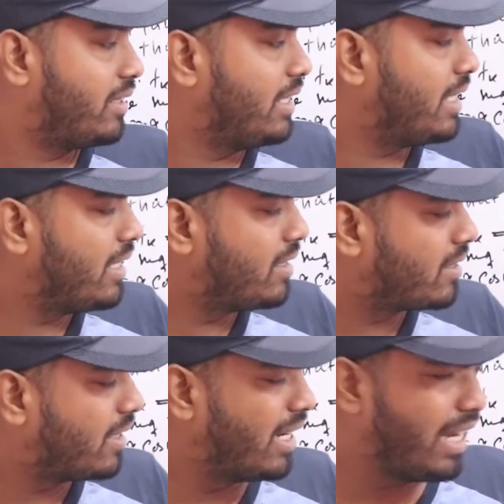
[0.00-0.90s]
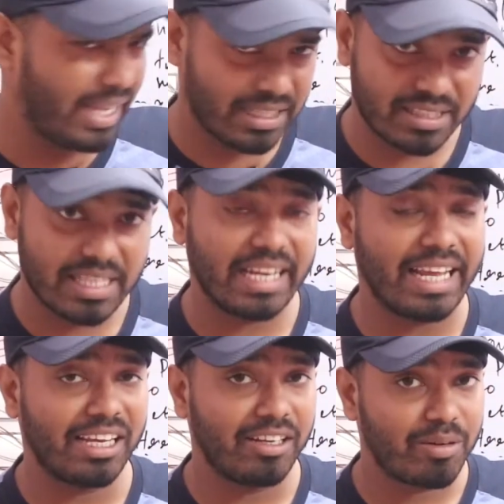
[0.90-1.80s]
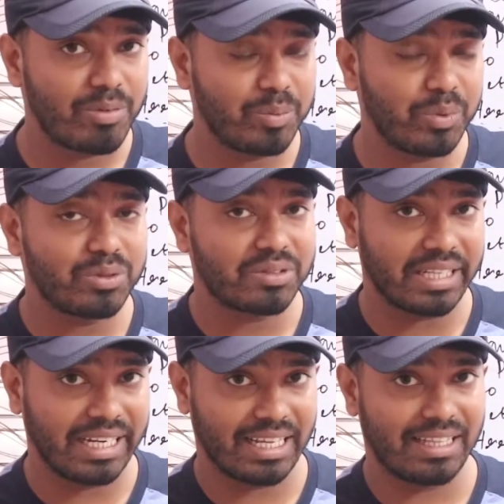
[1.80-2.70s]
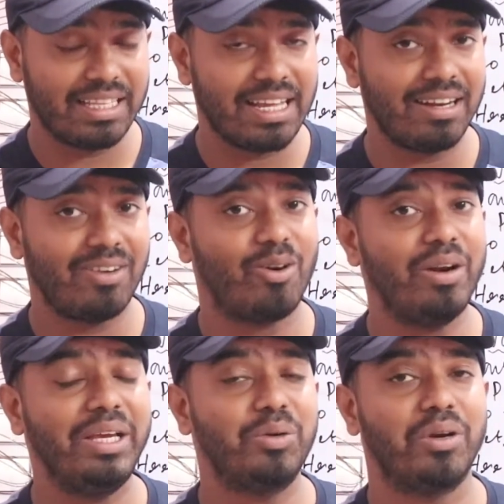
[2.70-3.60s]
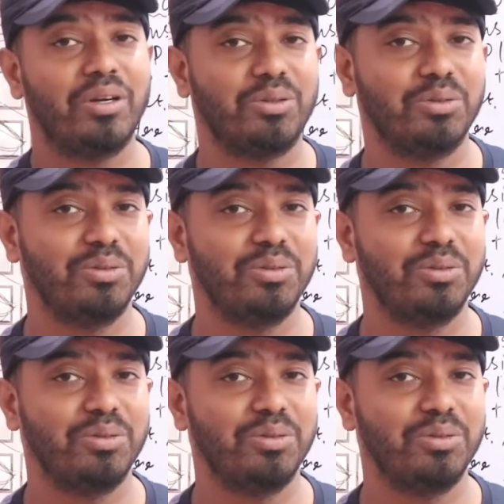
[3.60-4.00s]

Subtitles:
theta is less than angle of repose, greater than, or equal to.